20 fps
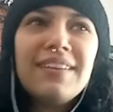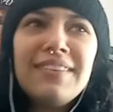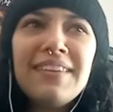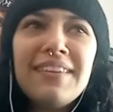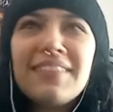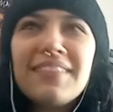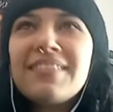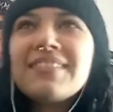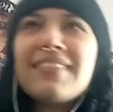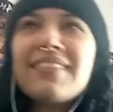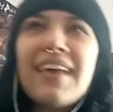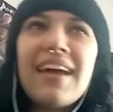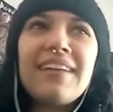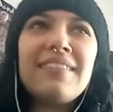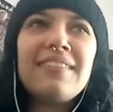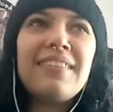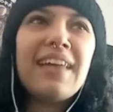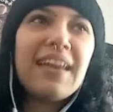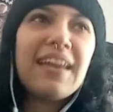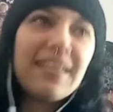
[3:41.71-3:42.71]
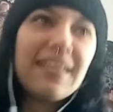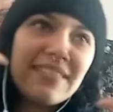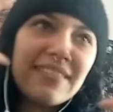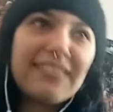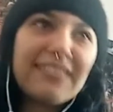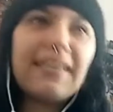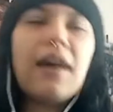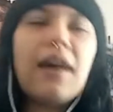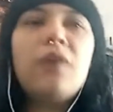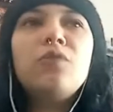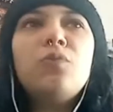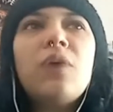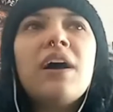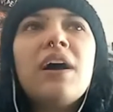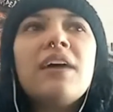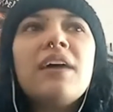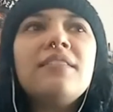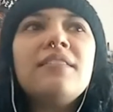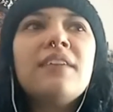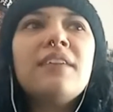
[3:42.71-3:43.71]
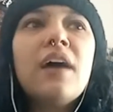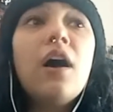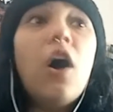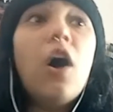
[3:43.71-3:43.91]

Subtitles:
the set, like sound-wise,